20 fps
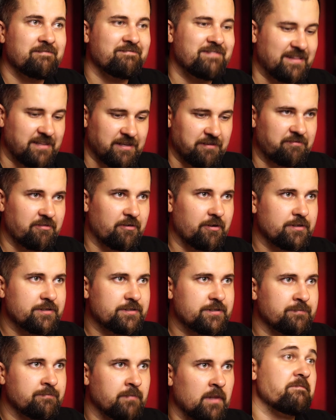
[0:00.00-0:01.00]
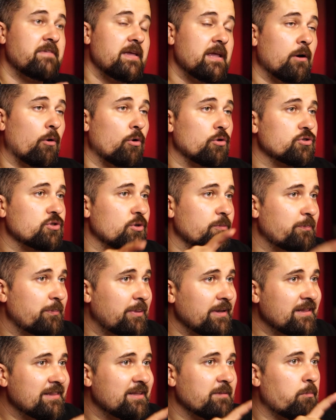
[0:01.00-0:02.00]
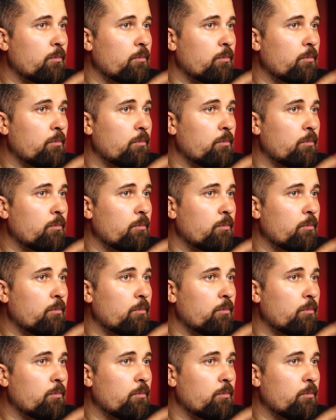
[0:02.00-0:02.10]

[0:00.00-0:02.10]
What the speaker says: The difference? They also build